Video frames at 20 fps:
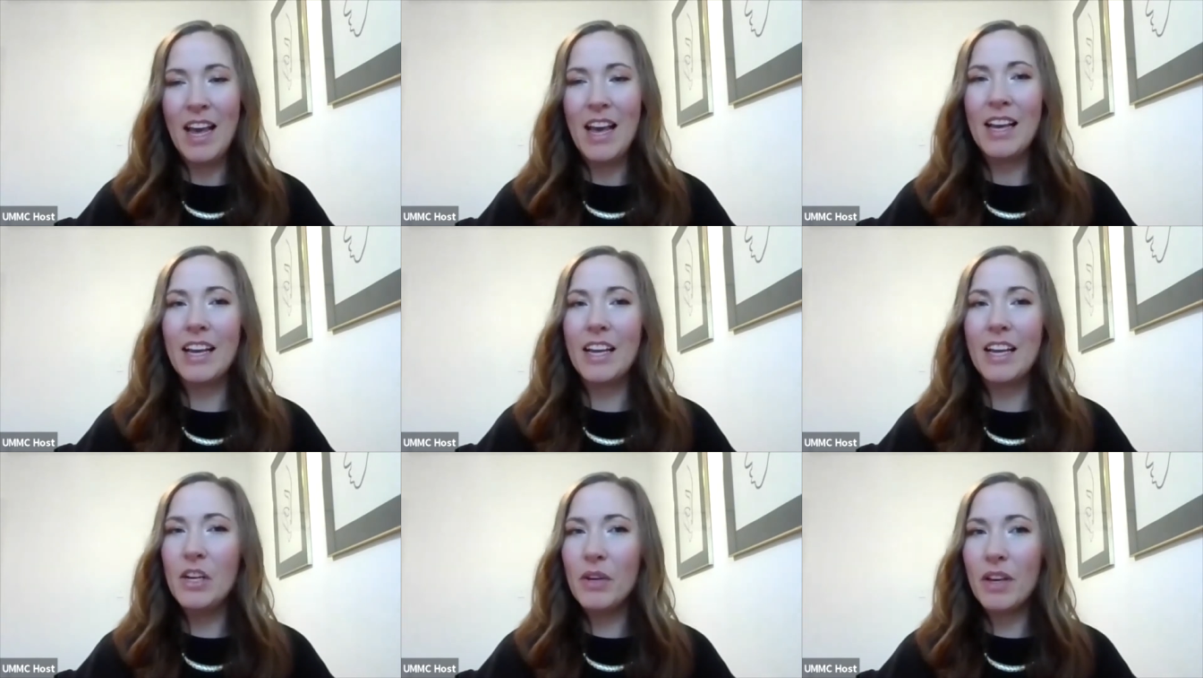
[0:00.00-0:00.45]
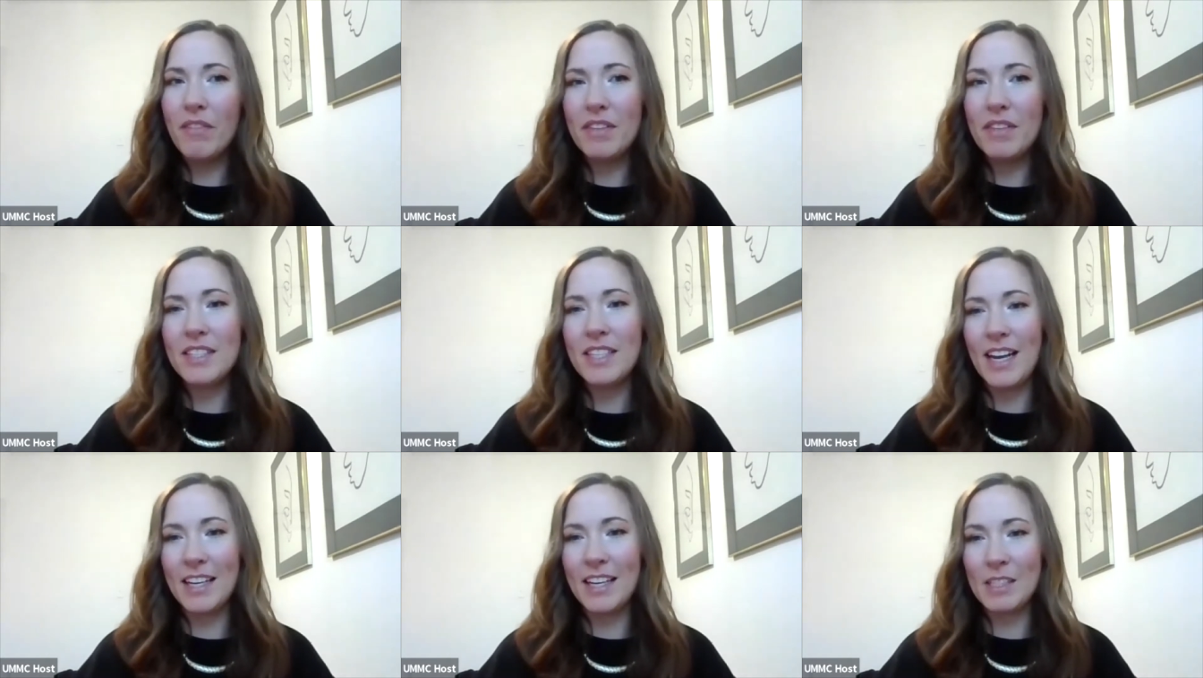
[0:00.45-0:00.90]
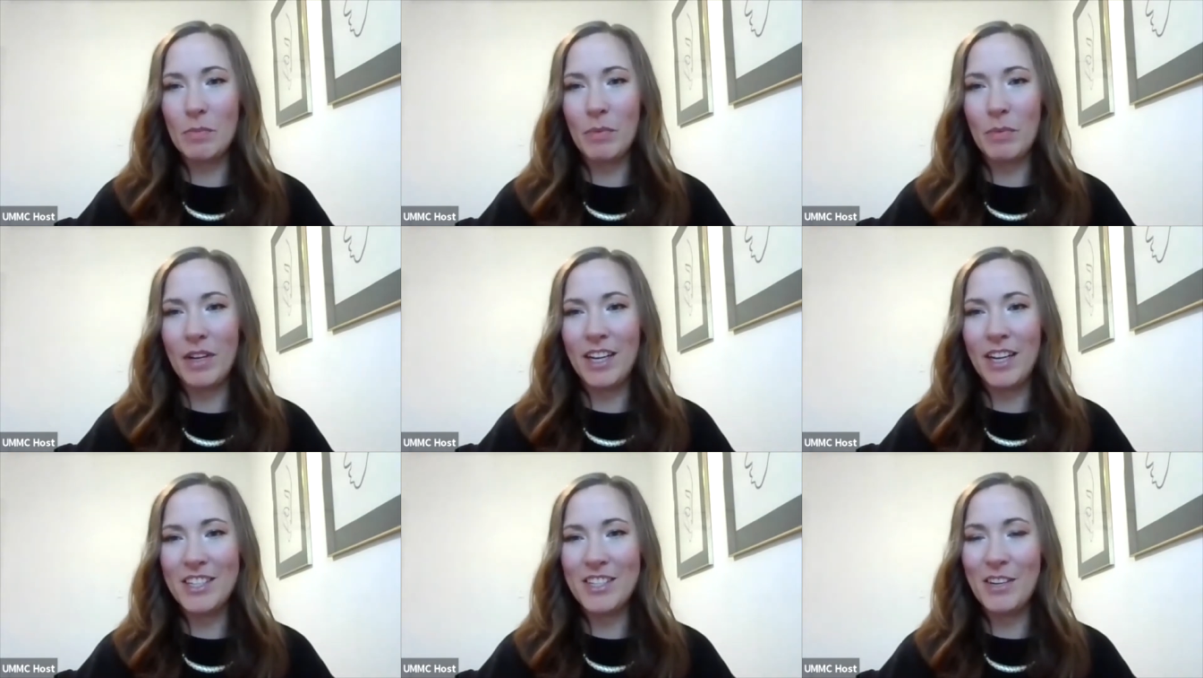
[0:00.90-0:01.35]
Can you give us an
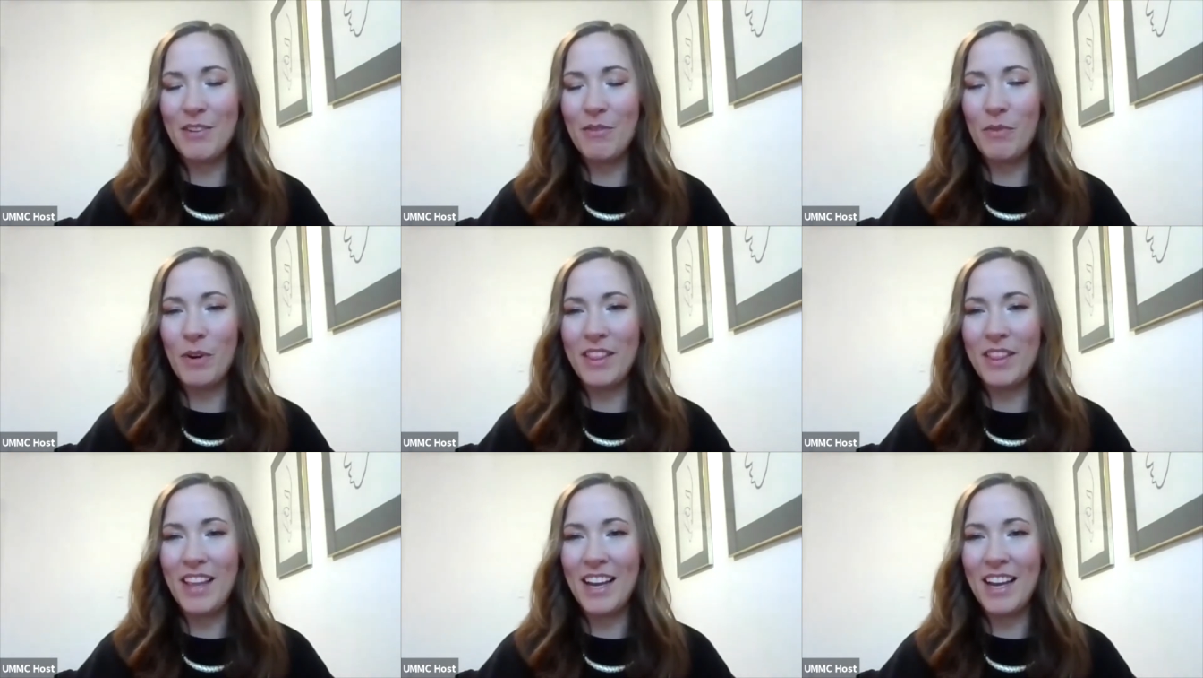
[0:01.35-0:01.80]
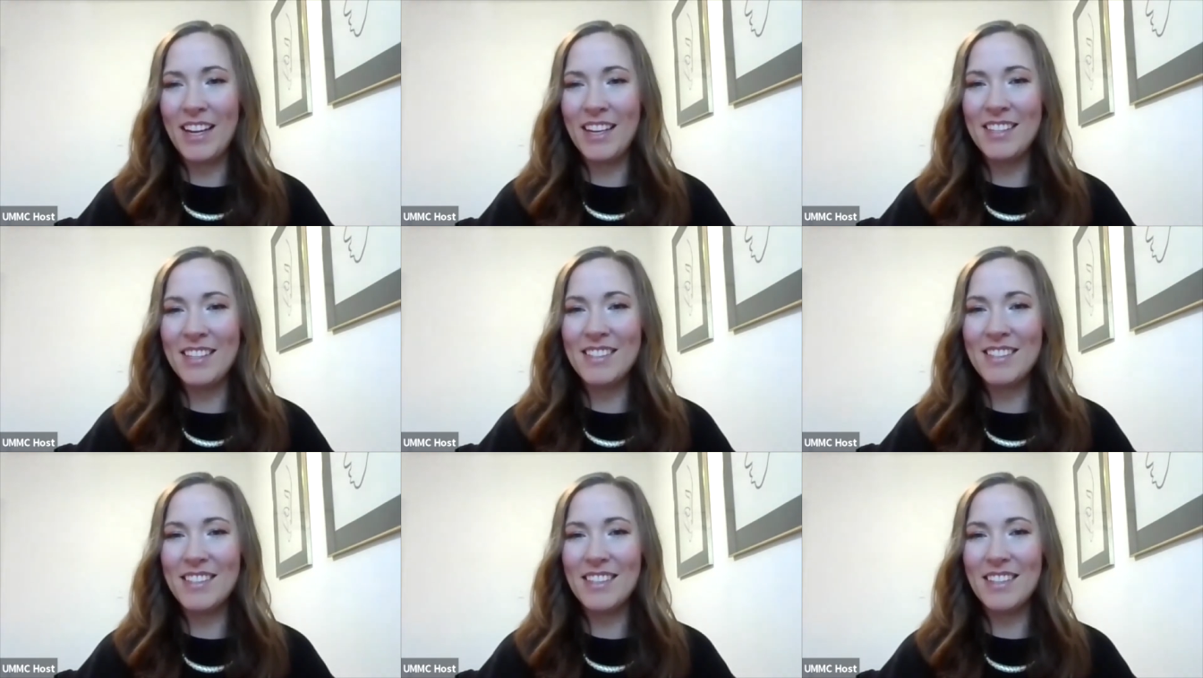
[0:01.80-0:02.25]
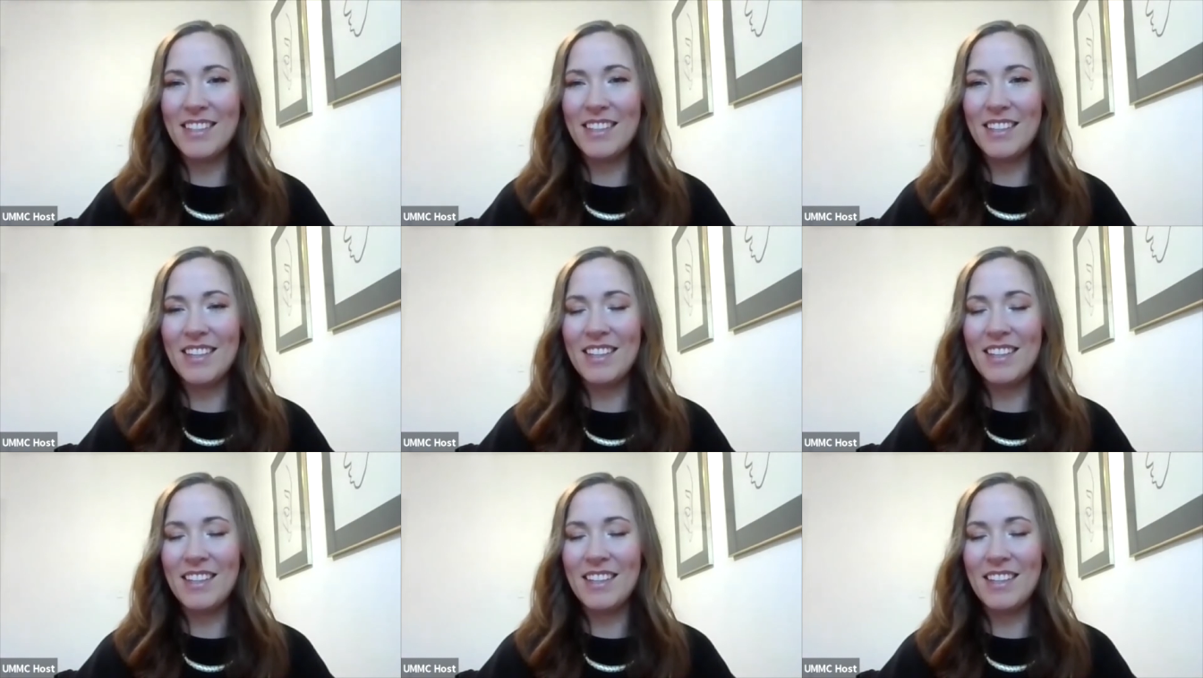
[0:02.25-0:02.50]
explanation of what that is?